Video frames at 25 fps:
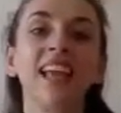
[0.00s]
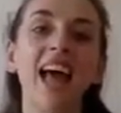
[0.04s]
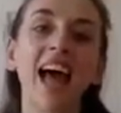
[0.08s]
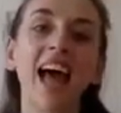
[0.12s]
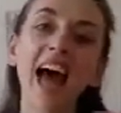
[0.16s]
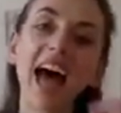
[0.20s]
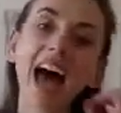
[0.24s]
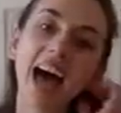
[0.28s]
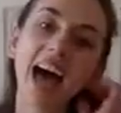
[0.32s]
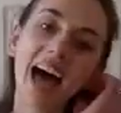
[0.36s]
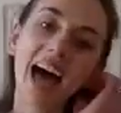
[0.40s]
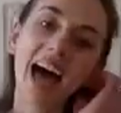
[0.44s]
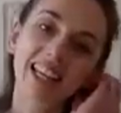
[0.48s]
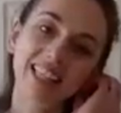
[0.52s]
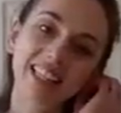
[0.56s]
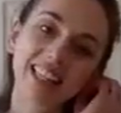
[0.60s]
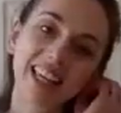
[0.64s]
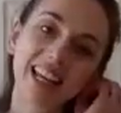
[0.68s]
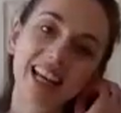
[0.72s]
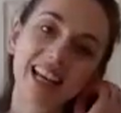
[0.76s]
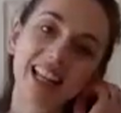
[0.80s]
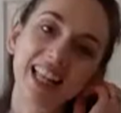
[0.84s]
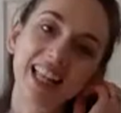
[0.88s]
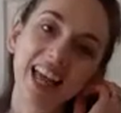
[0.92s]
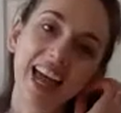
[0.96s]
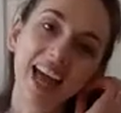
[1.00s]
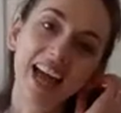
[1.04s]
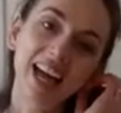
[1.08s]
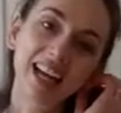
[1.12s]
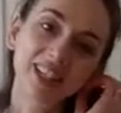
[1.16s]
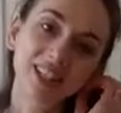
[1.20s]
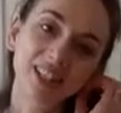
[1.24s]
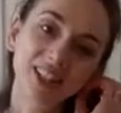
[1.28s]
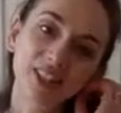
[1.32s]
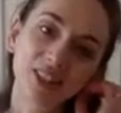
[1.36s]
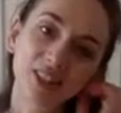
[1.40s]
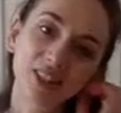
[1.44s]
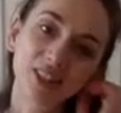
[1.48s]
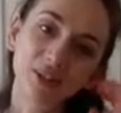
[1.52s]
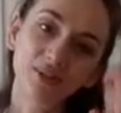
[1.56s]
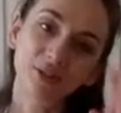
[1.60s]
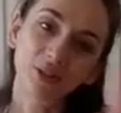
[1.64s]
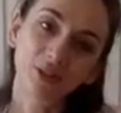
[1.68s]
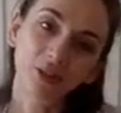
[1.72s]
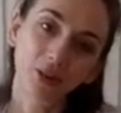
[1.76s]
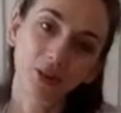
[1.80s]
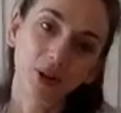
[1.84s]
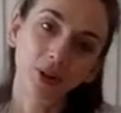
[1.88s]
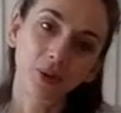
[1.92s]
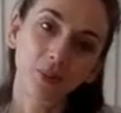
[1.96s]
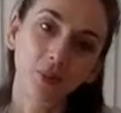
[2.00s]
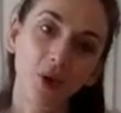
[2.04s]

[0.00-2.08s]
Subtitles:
Exhale, hands to the floor,